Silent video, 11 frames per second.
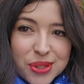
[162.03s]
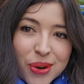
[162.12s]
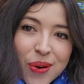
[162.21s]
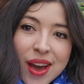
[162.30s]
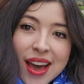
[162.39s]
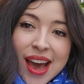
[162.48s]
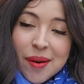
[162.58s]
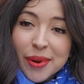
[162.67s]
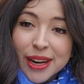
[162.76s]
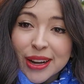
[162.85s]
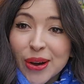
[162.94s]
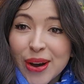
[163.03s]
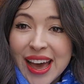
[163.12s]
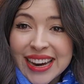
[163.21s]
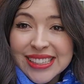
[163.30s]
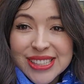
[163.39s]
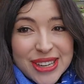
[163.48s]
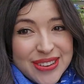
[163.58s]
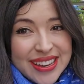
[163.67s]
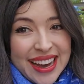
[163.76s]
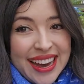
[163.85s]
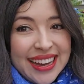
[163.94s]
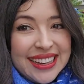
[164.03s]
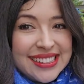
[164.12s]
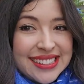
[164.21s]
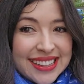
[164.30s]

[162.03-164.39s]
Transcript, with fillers: So I'm gonna go ahead and show you guys.